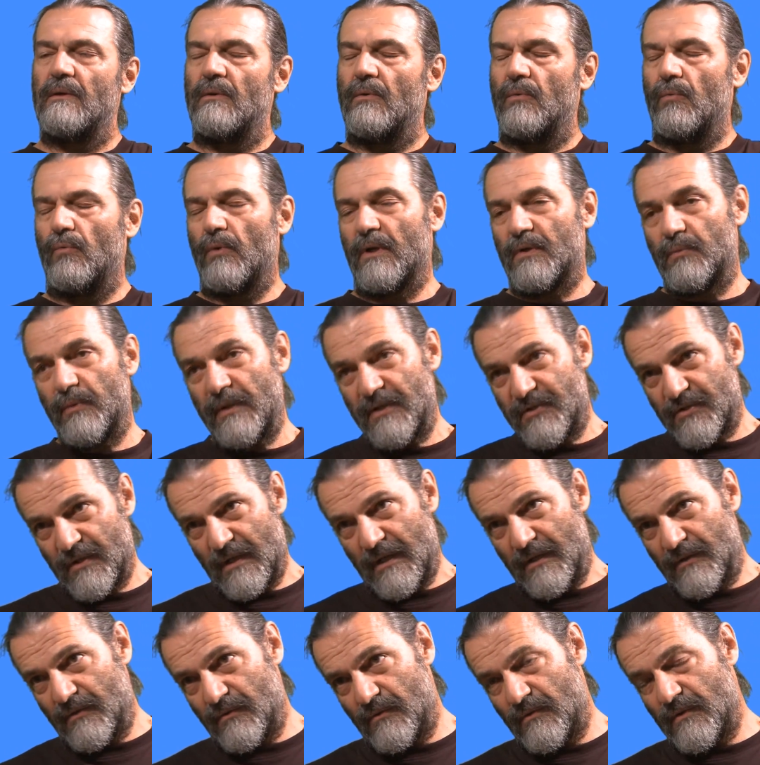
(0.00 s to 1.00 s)
What we try
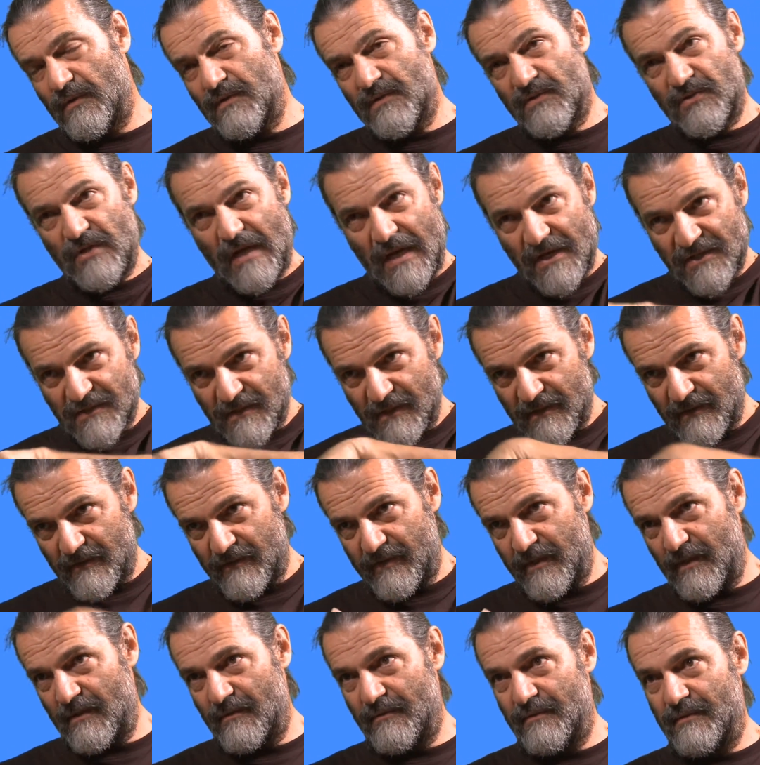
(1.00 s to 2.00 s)
and do is change that
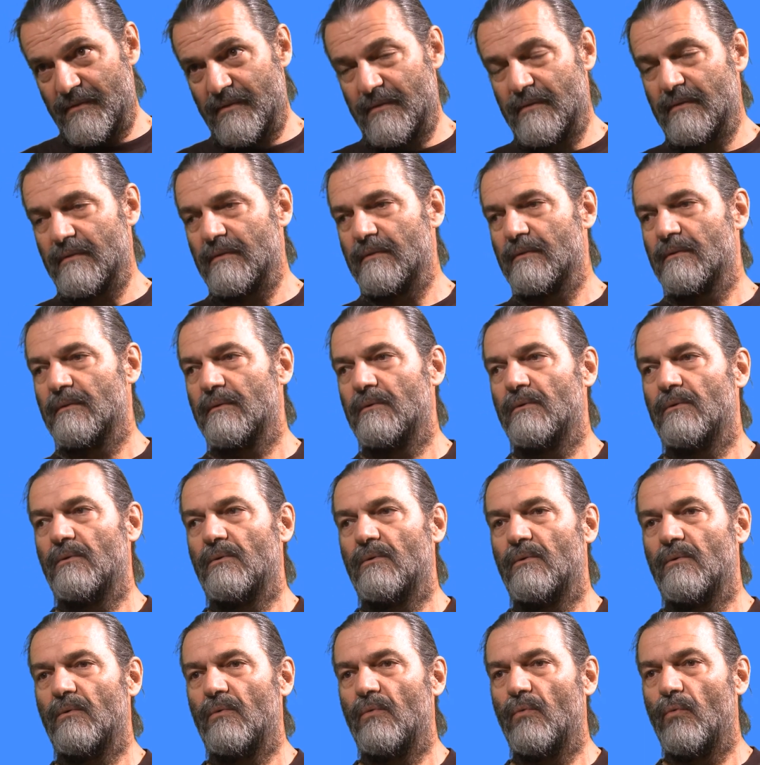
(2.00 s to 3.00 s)
around.
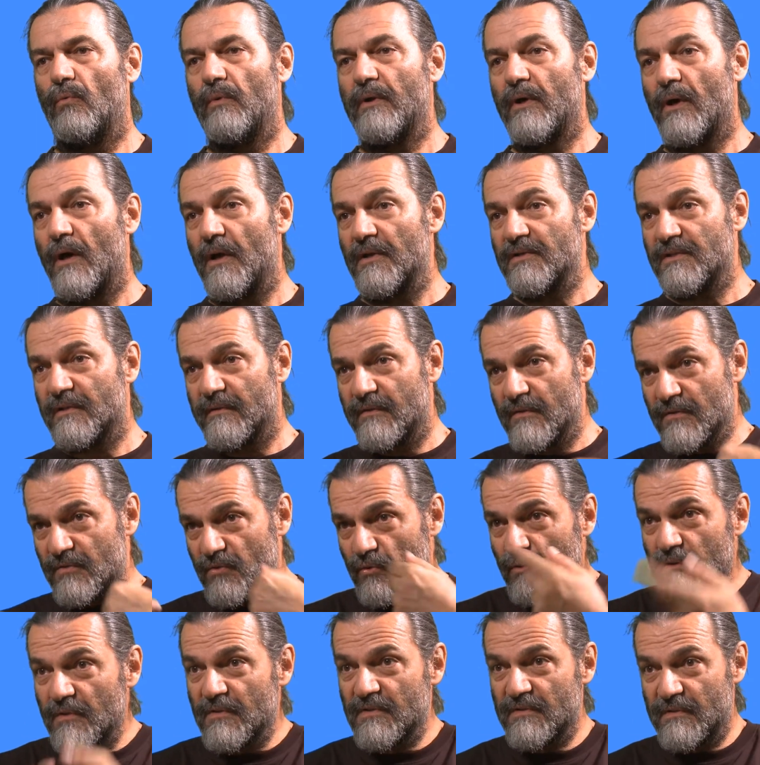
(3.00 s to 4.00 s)
We ask the
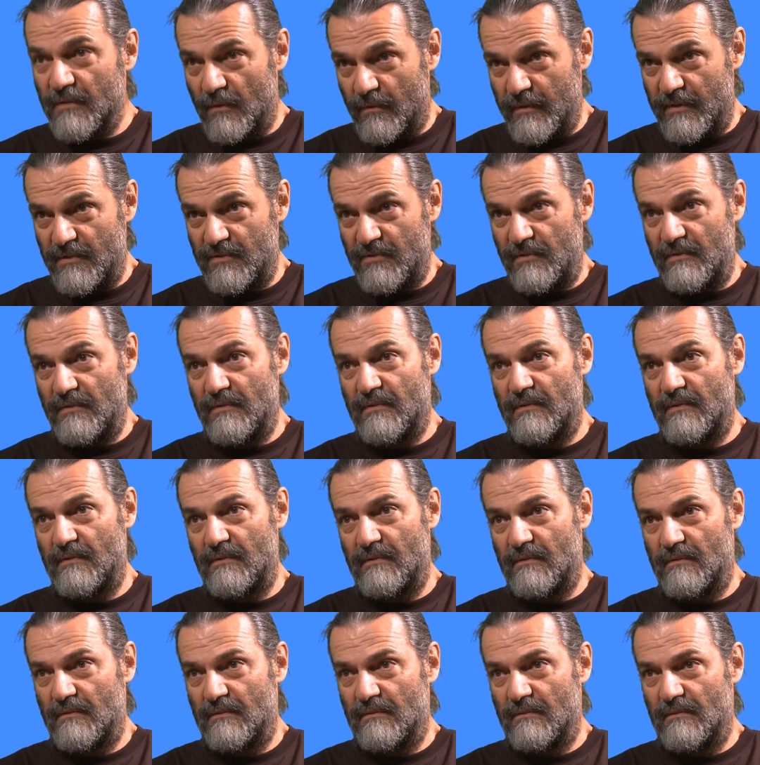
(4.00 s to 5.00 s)
students the questions.
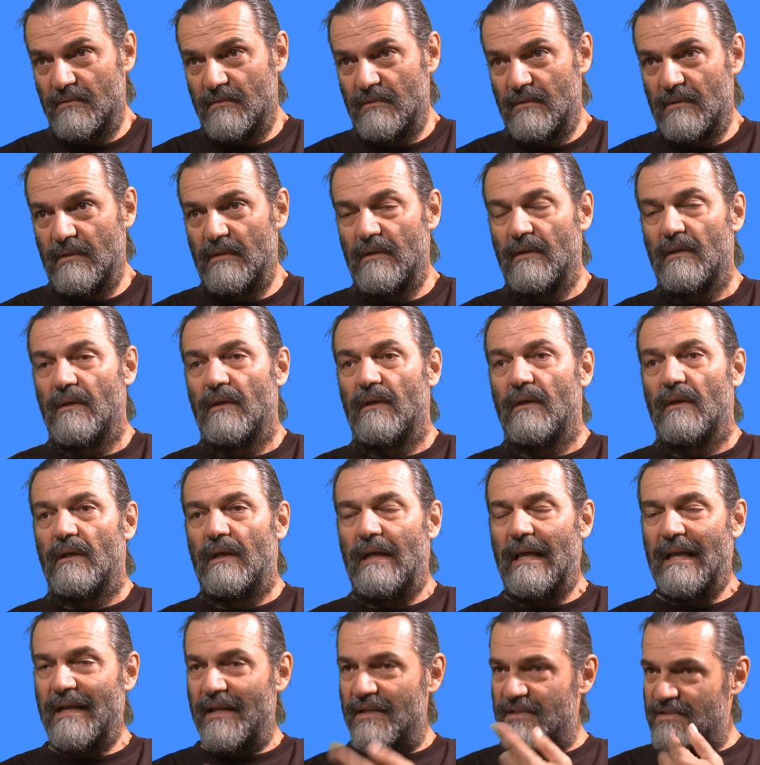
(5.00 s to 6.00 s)

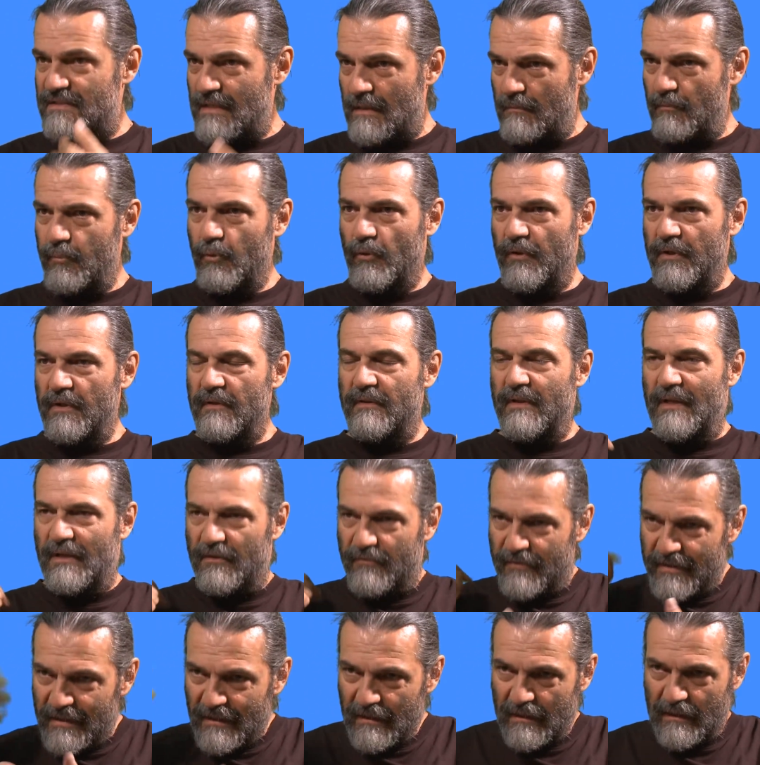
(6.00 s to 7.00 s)
And at some point they
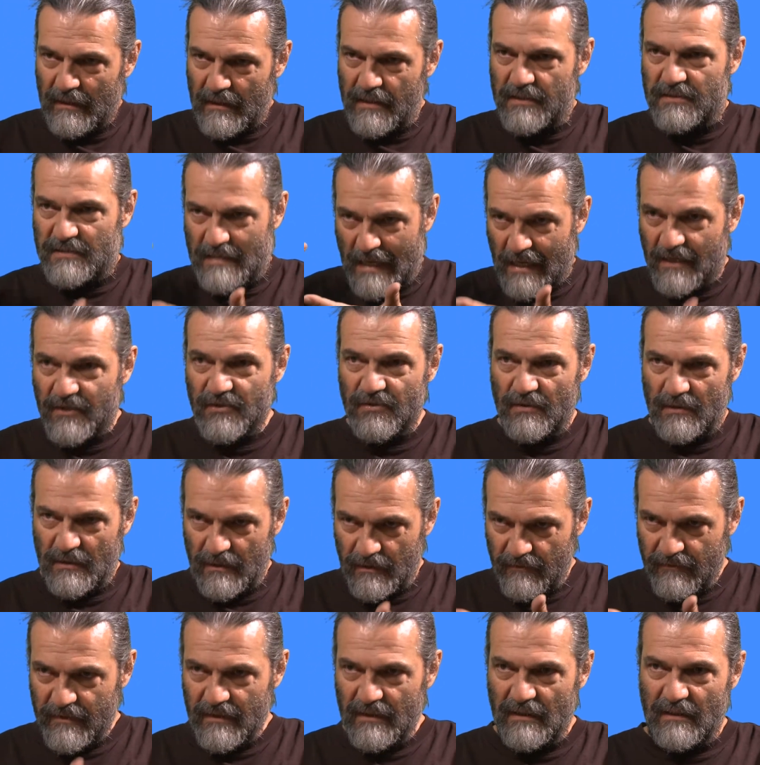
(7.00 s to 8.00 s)
actually
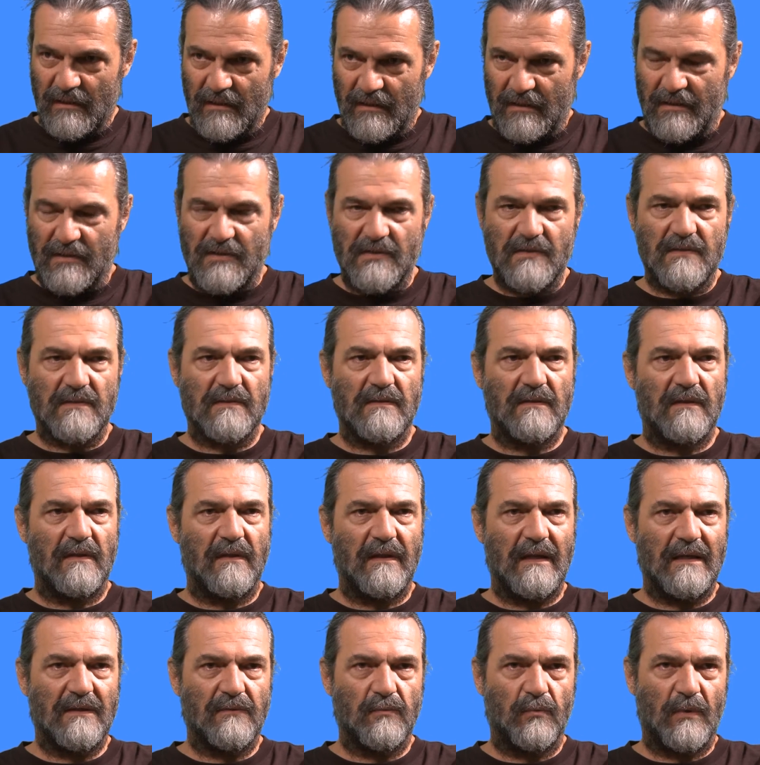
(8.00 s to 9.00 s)
realize
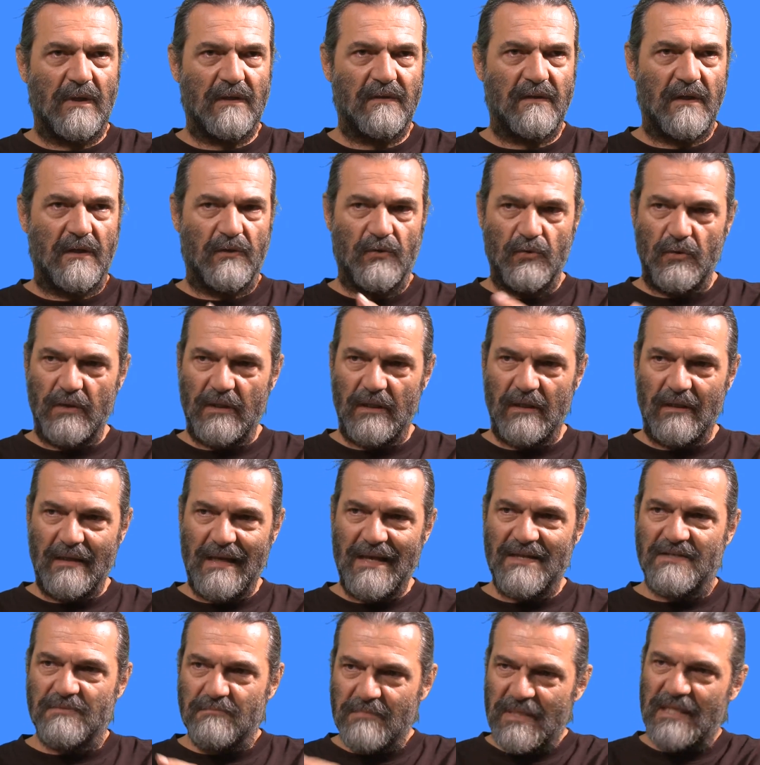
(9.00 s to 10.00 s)
that what they're doing
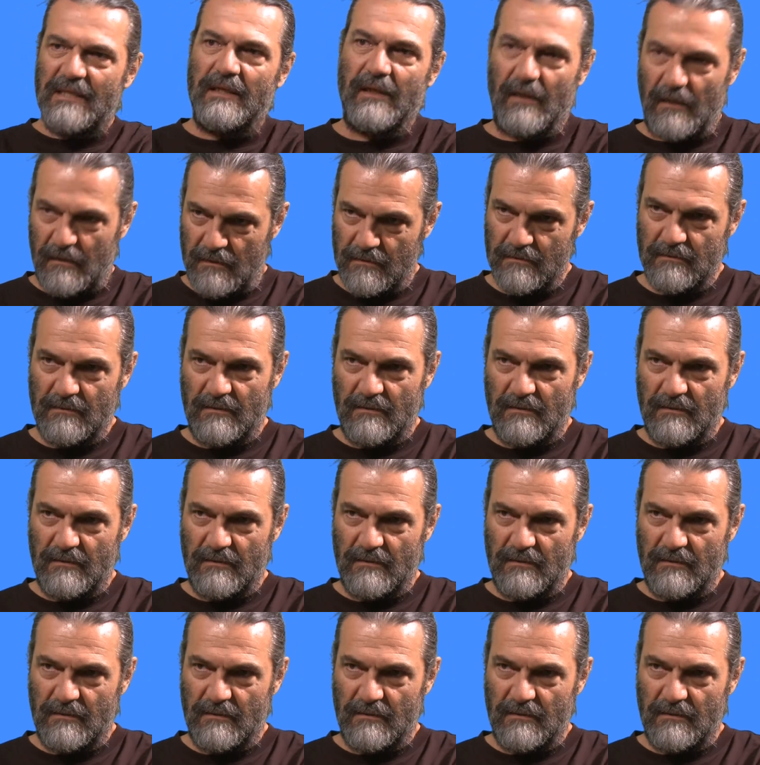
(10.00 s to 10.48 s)
has meaning.